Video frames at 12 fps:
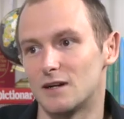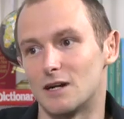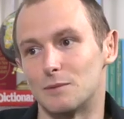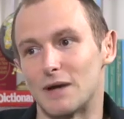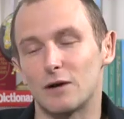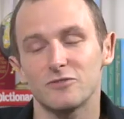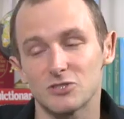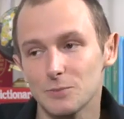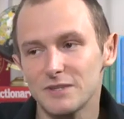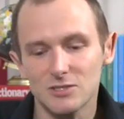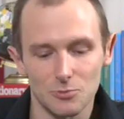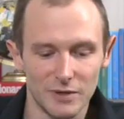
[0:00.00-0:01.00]
Right. However, some
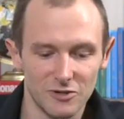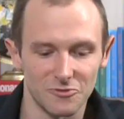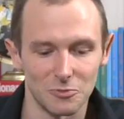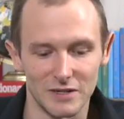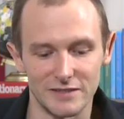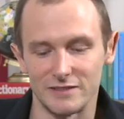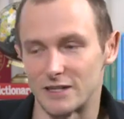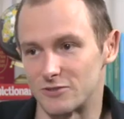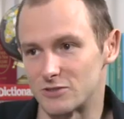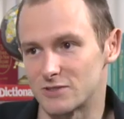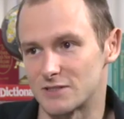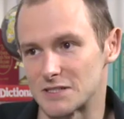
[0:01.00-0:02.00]
things are better for money than
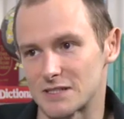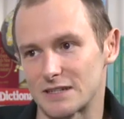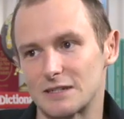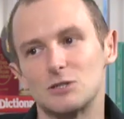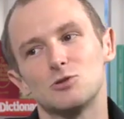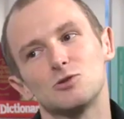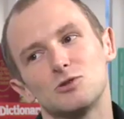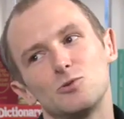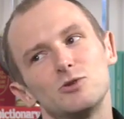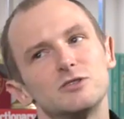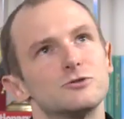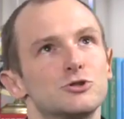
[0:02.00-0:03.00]
others. It's like you
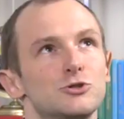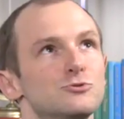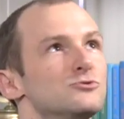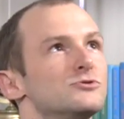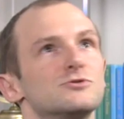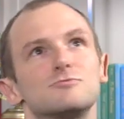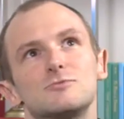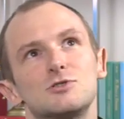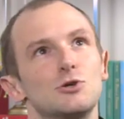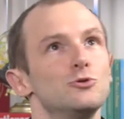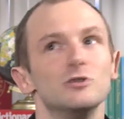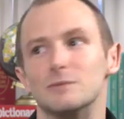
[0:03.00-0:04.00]
wouldn't choose
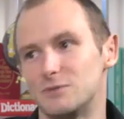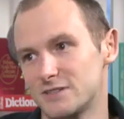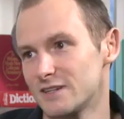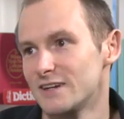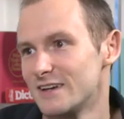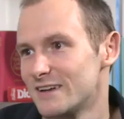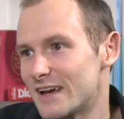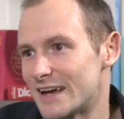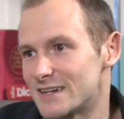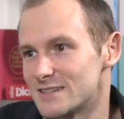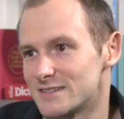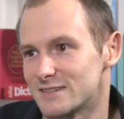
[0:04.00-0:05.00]
tulips
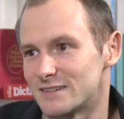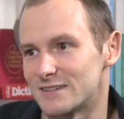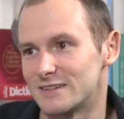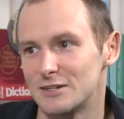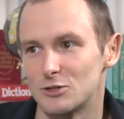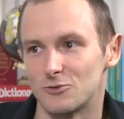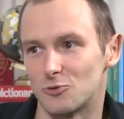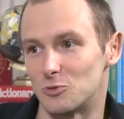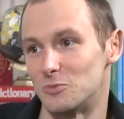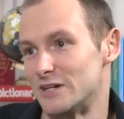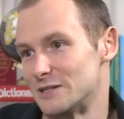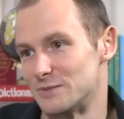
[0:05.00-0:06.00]
as your
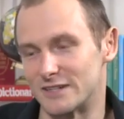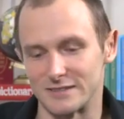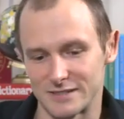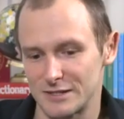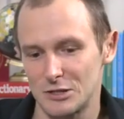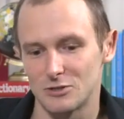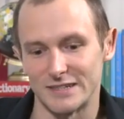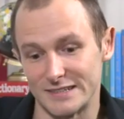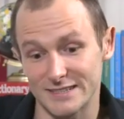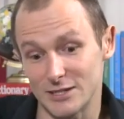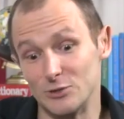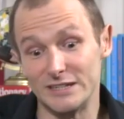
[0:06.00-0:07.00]
form of money because, like,
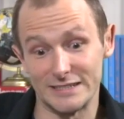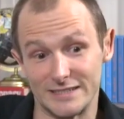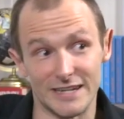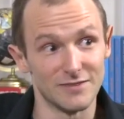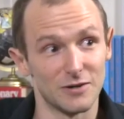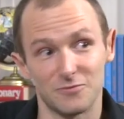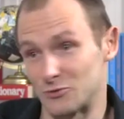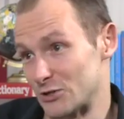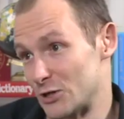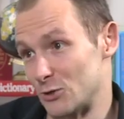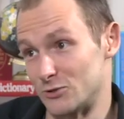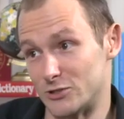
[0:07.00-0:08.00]
let's say you need to save up for the
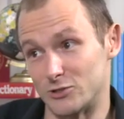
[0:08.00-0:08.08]
coat.